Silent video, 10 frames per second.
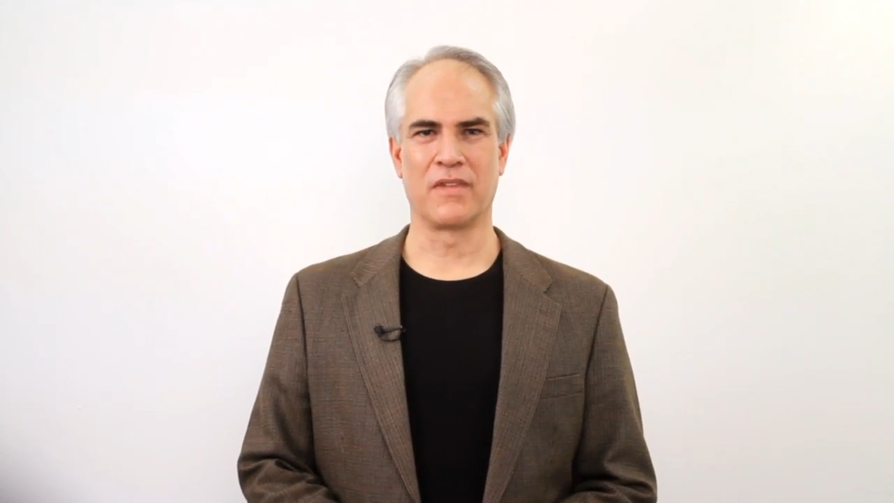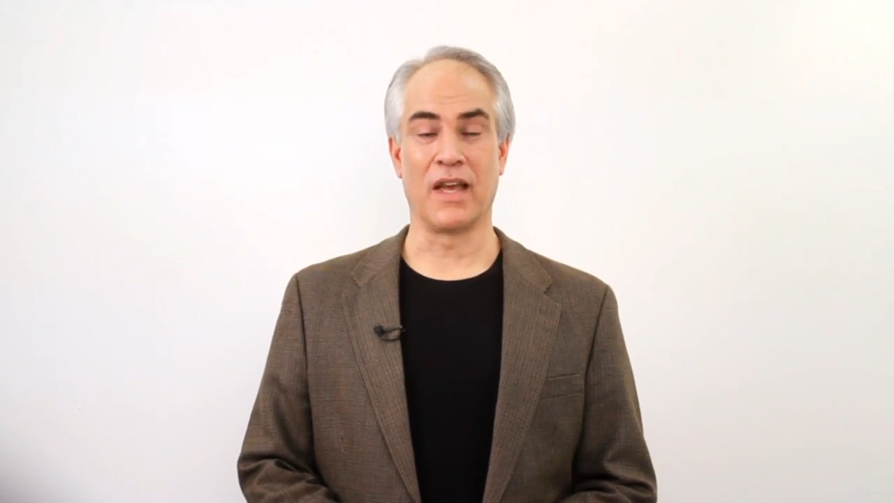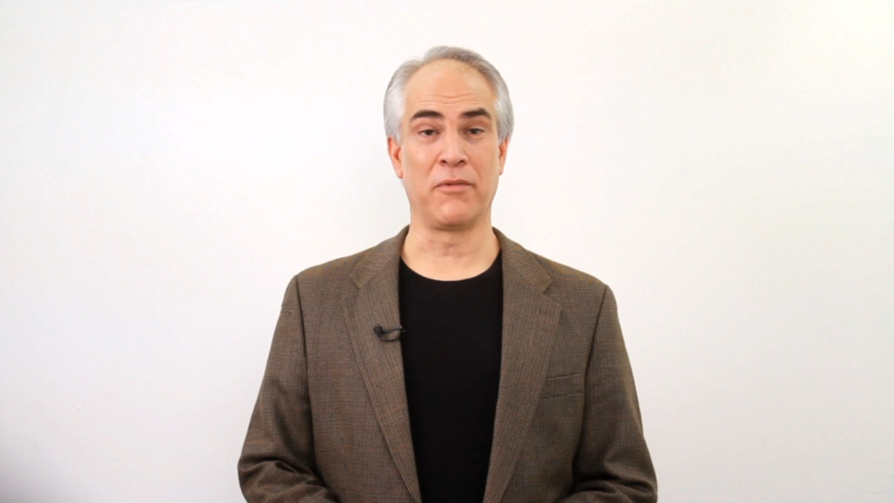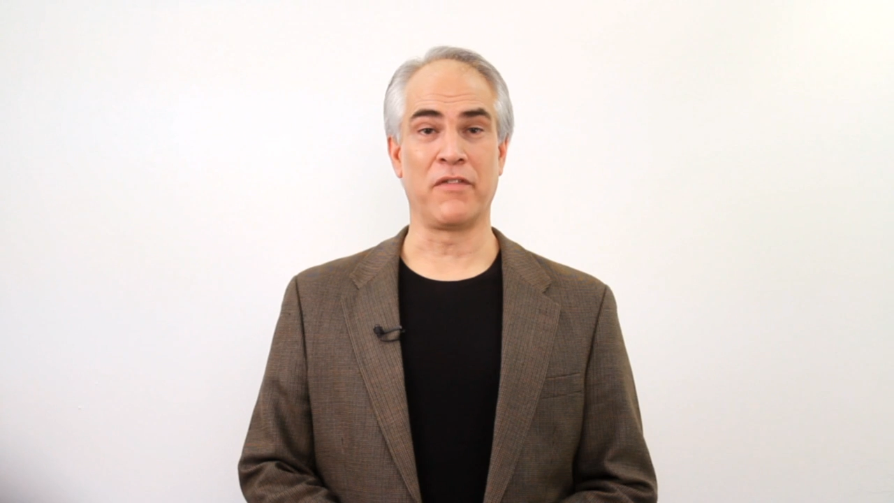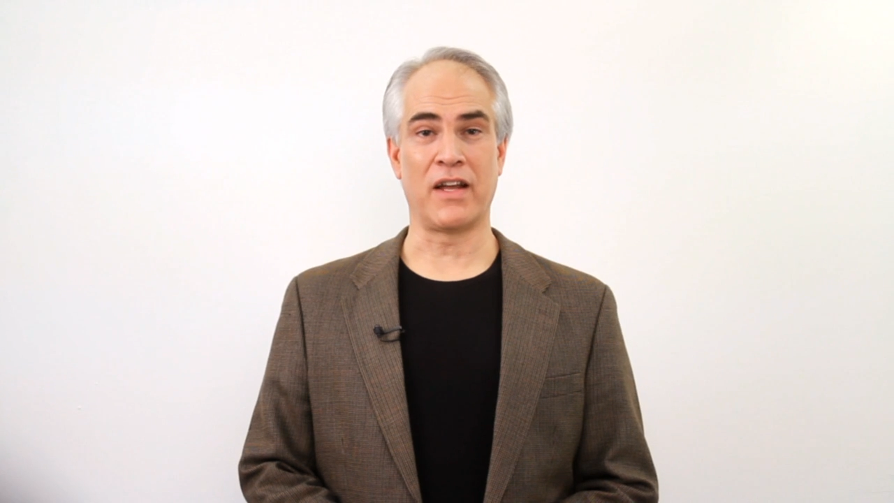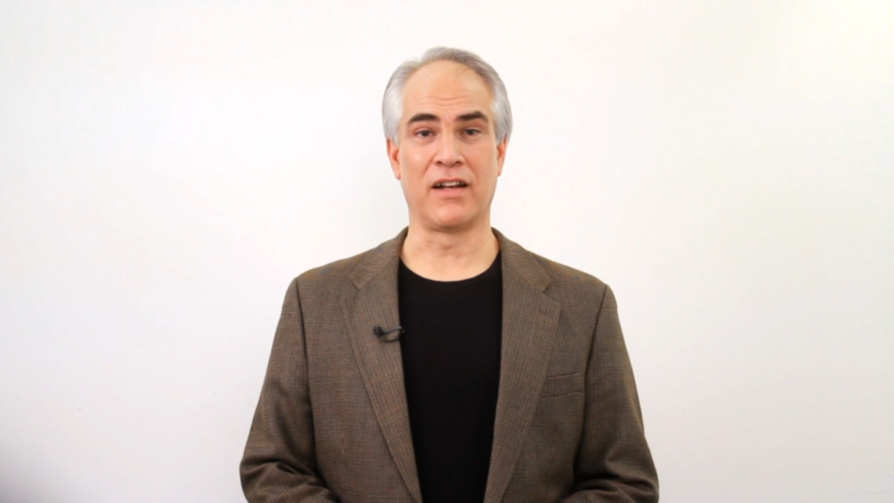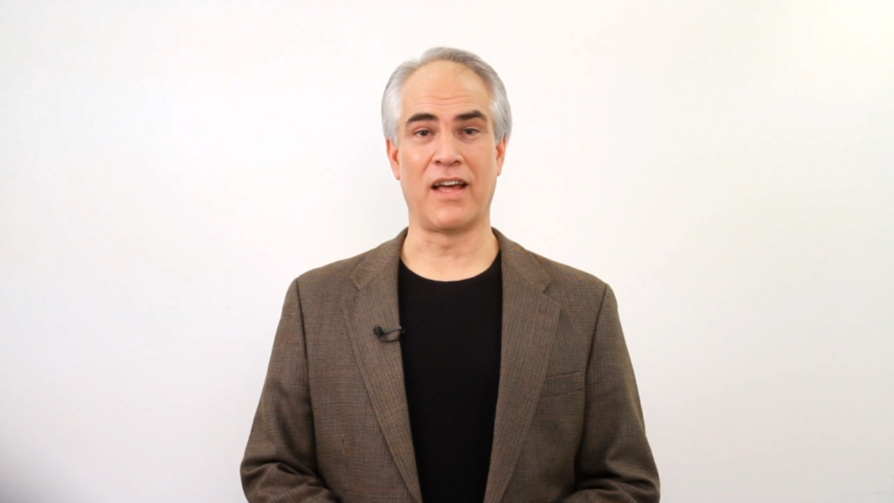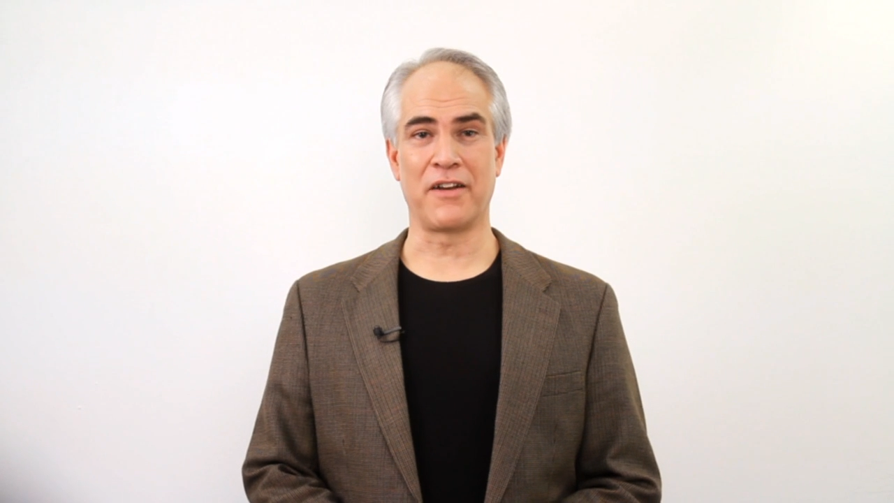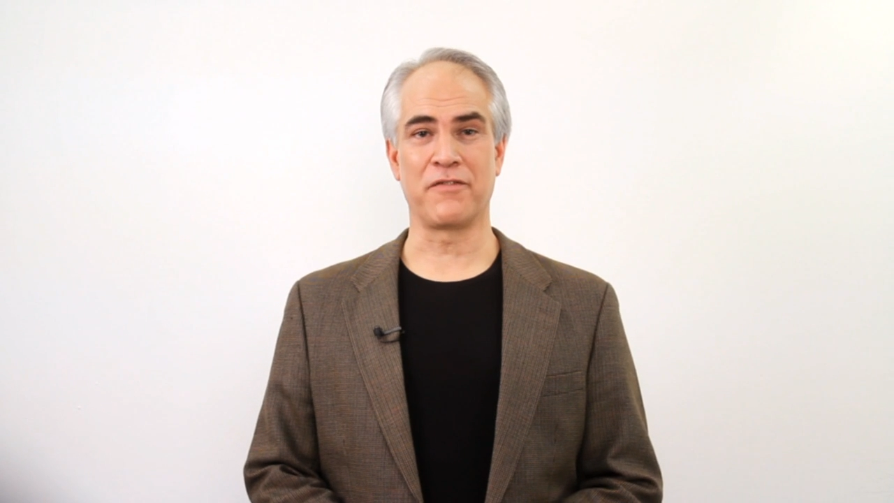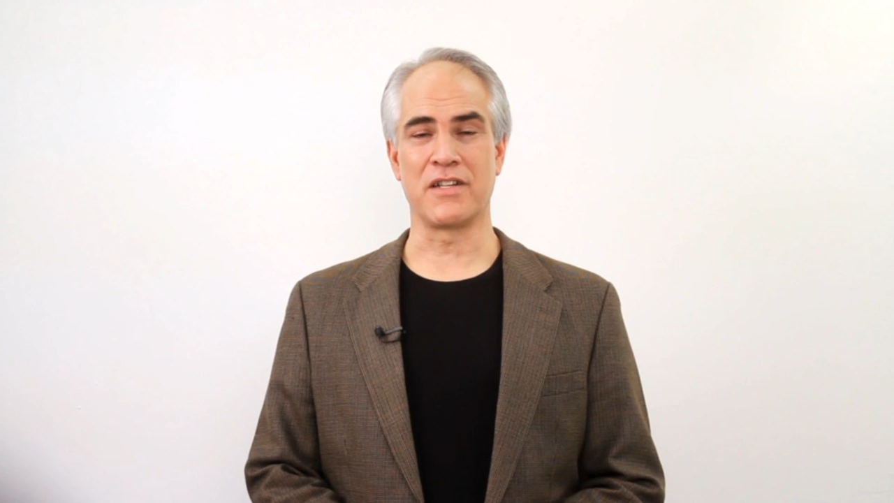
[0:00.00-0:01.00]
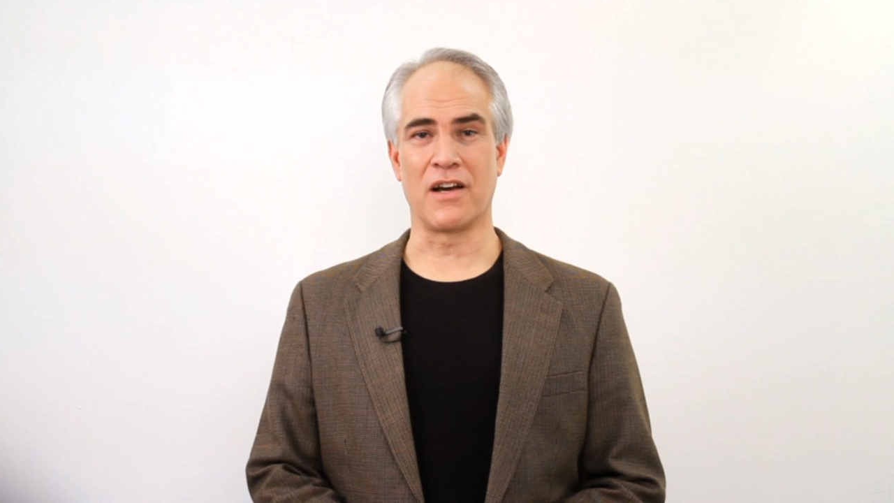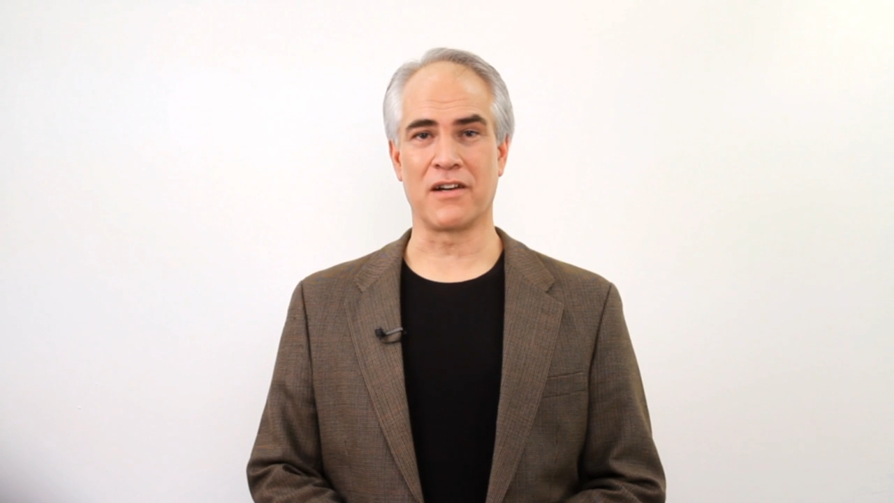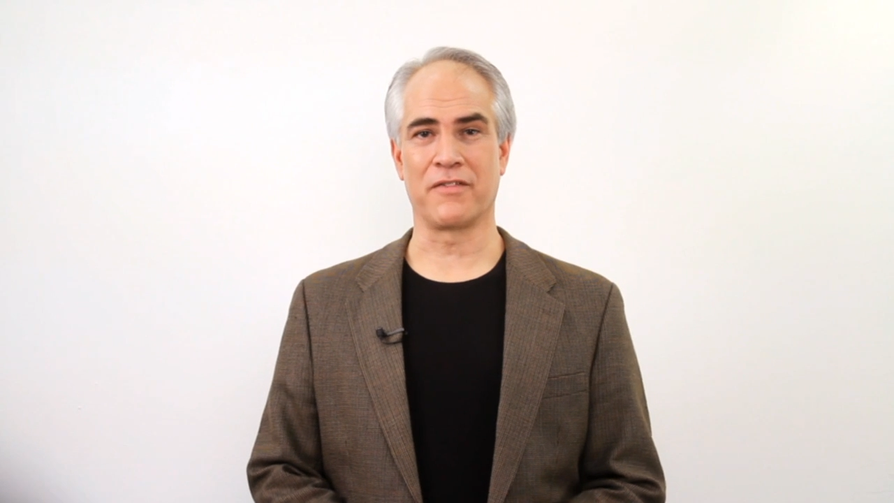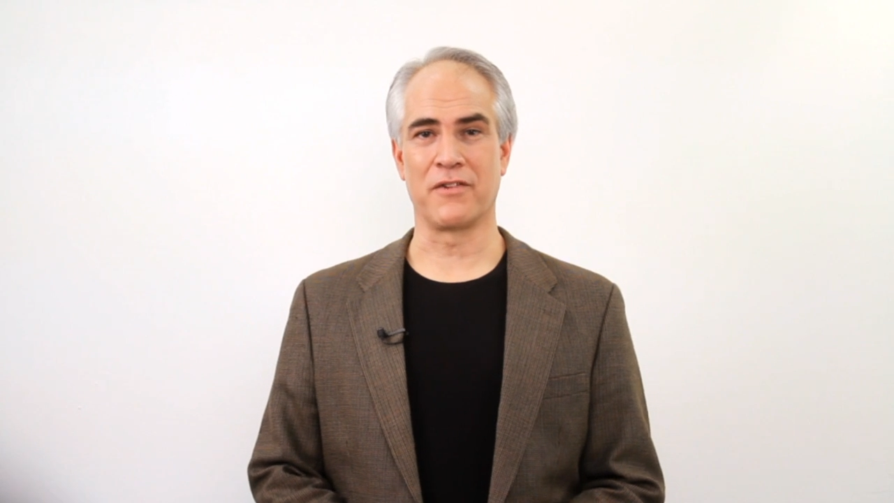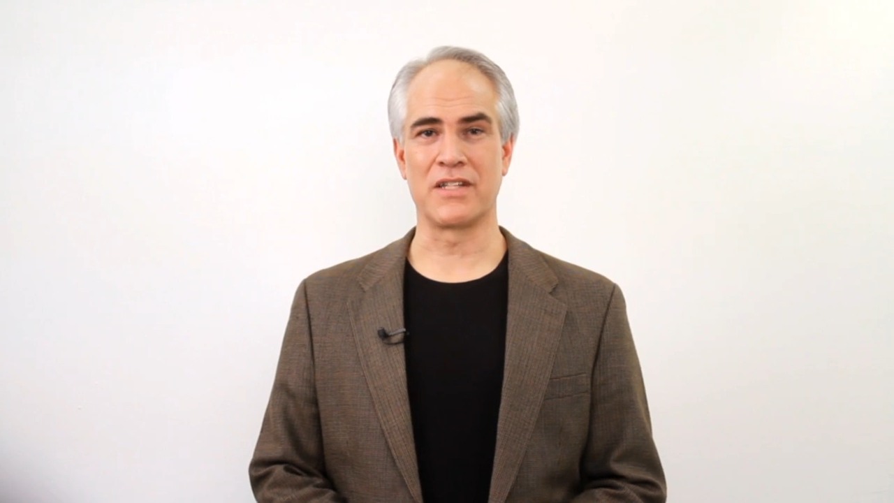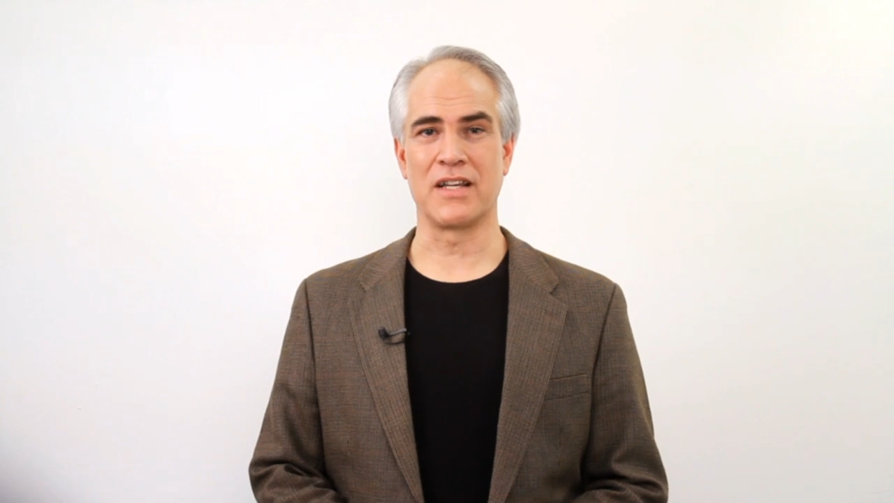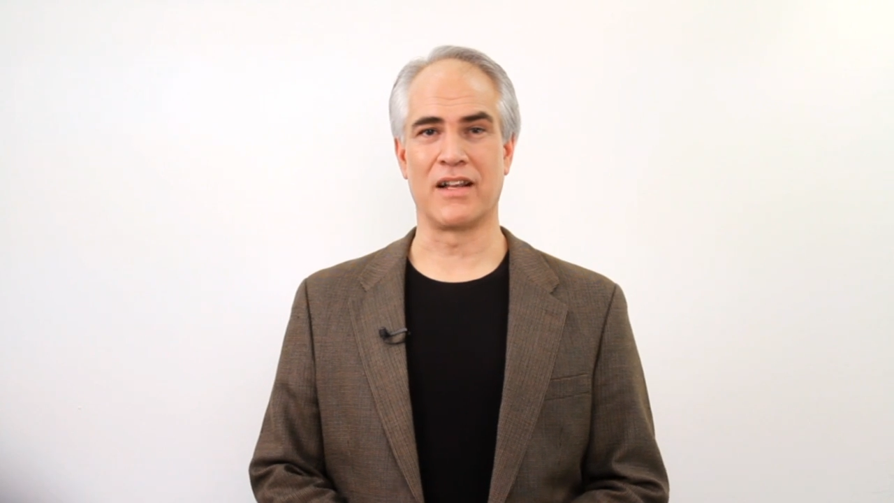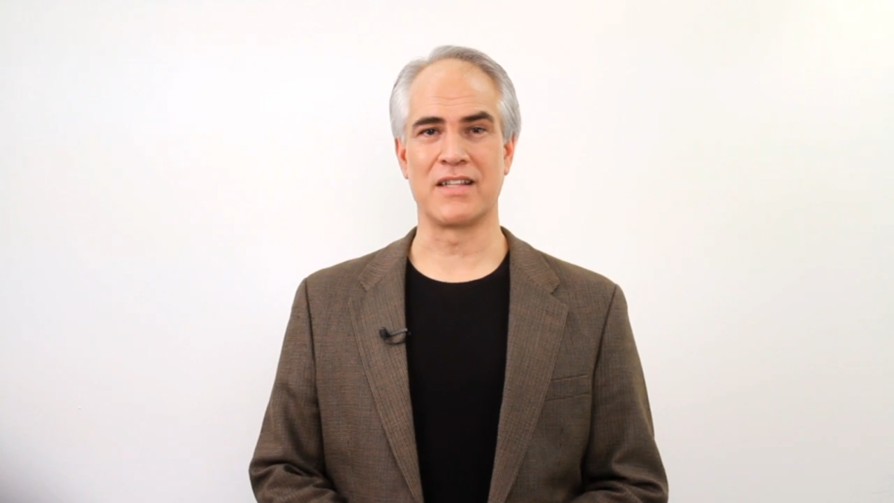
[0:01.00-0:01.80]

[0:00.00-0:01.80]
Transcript: and we've had a lot of photographers tell